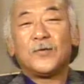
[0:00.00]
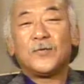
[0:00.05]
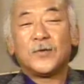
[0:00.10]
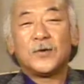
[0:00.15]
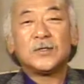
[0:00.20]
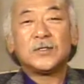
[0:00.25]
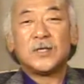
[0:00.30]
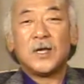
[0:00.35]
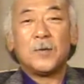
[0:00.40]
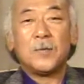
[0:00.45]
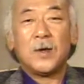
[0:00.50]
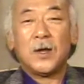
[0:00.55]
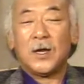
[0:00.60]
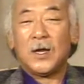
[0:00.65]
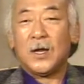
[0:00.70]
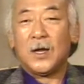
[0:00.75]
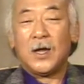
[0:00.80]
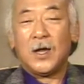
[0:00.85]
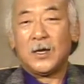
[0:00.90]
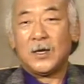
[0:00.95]
the first time, I
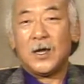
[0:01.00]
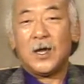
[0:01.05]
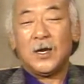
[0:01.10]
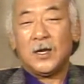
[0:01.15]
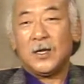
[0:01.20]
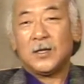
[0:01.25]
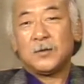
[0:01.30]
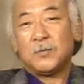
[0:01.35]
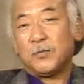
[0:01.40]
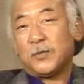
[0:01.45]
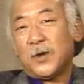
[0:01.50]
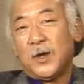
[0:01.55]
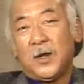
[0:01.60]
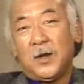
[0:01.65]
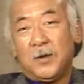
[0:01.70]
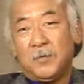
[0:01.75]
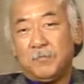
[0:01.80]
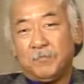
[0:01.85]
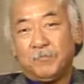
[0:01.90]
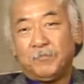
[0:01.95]
get, I kind of get to
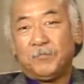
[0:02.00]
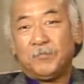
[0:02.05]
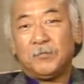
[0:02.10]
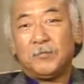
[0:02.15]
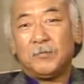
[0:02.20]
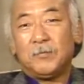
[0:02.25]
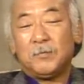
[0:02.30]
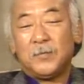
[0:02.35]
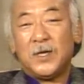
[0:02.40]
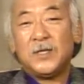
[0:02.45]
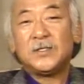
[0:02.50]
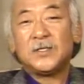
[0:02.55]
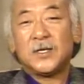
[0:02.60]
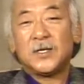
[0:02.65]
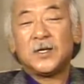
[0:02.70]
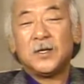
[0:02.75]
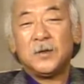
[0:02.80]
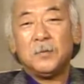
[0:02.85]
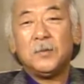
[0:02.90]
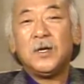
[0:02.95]
play
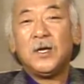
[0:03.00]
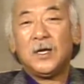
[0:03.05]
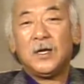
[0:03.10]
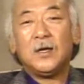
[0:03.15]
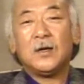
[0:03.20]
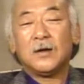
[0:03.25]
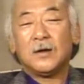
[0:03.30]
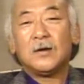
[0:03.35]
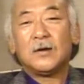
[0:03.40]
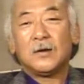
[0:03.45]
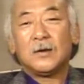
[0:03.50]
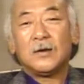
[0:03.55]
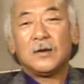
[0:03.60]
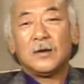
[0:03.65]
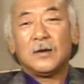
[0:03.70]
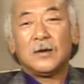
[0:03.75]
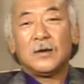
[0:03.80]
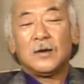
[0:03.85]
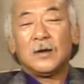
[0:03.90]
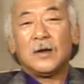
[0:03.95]
basically me.
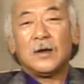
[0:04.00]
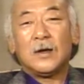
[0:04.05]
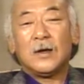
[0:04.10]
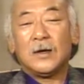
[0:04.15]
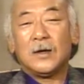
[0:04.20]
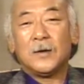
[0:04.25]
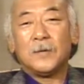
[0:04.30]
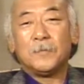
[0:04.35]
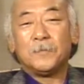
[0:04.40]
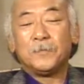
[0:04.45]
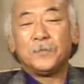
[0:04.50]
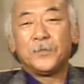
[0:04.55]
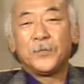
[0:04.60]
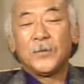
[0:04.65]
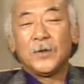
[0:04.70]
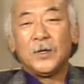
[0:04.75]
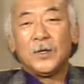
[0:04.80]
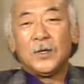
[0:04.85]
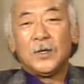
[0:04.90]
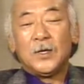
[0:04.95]
Um,
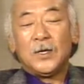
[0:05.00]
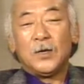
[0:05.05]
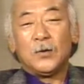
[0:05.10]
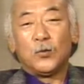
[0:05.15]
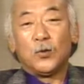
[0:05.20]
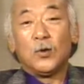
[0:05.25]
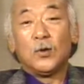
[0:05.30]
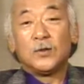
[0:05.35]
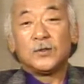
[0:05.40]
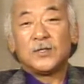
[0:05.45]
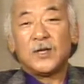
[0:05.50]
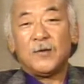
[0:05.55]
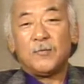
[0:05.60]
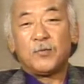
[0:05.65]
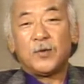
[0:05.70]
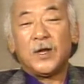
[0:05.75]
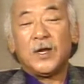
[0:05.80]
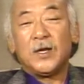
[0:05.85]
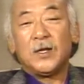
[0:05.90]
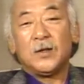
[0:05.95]
in roles I've
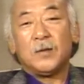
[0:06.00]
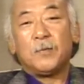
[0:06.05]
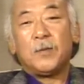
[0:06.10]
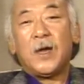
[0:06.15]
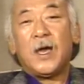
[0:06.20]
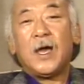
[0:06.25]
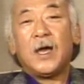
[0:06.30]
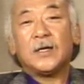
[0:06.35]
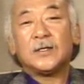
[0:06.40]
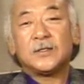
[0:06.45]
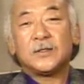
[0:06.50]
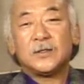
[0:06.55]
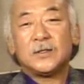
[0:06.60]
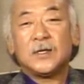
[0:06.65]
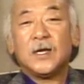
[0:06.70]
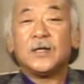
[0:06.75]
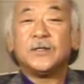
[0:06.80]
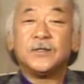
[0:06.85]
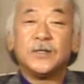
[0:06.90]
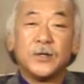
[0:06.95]
played in the past,
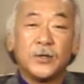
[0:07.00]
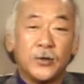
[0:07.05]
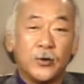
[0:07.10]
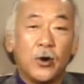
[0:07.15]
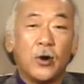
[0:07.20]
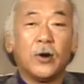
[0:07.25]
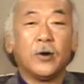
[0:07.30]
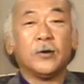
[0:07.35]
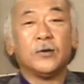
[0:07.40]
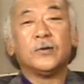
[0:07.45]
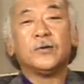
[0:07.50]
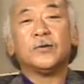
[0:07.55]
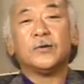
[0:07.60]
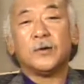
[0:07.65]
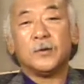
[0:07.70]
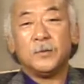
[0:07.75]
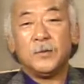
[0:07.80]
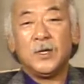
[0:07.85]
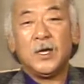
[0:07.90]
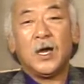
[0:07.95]
as in an Arnold
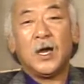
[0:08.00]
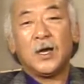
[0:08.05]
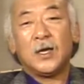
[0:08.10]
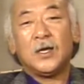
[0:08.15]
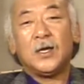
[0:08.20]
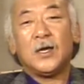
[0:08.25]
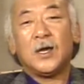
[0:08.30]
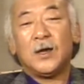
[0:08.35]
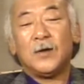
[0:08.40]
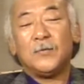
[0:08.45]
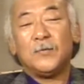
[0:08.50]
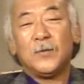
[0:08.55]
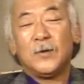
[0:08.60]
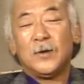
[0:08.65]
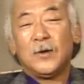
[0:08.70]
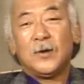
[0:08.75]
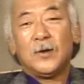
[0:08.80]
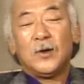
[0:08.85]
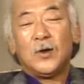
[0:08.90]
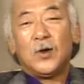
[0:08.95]
or a Miyagi, I've
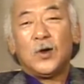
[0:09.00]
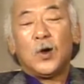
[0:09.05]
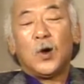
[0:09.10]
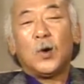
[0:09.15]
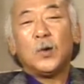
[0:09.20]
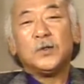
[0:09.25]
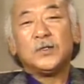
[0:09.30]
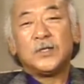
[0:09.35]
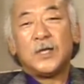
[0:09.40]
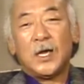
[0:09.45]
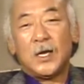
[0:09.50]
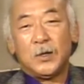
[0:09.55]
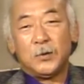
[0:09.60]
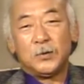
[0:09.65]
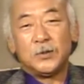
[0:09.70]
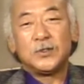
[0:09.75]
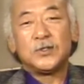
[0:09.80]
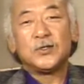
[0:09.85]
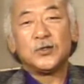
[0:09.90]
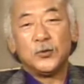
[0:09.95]
always had
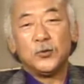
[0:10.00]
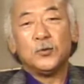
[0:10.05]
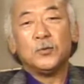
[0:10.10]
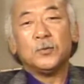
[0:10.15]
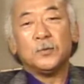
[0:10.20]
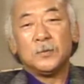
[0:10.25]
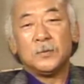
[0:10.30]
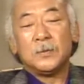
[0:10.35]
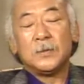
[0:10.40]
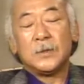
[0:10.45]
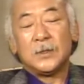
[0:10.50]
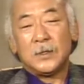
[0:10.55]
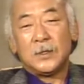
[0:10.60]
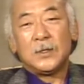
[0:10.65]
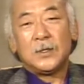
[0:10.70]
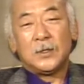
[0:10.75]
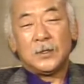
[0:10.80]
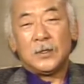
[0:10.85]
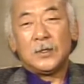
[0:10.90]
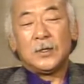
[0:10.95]
to assume
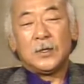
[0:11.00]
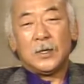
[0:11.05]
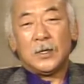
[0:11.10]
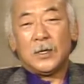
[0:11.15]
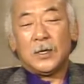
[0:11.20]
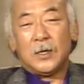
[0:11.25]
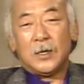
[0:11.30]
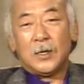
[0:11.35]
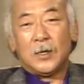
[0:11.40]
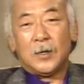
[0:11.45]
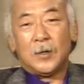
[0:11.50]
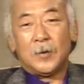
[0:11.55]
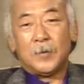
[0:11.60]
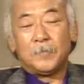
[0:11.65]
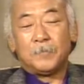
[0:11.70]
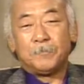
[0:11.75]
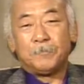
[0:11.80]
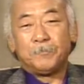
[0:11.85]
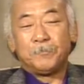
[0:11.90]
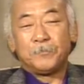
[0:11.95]

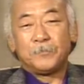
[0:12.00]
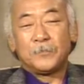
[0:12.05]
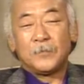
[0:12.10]
Um,